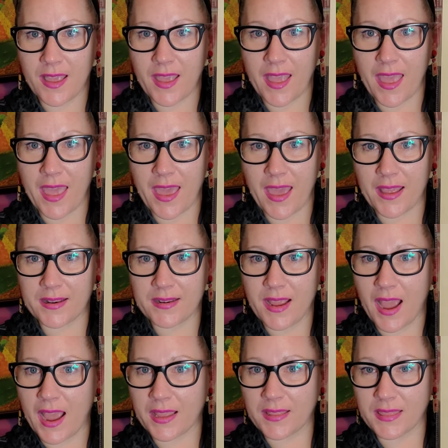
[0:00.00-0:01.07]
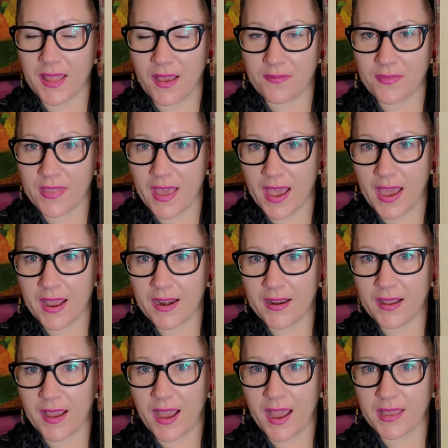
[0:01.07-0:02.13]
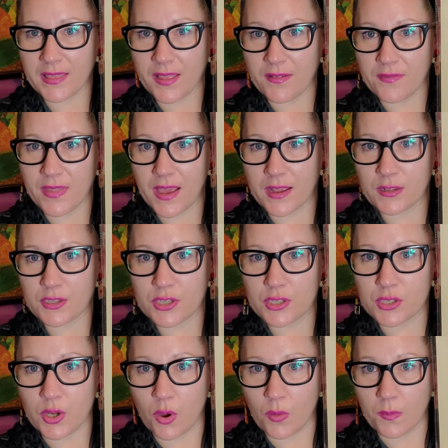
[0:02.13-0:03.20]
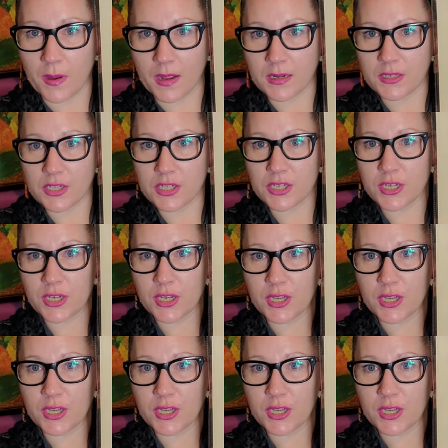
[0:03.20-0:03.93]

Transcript: and I love that. I love that so much.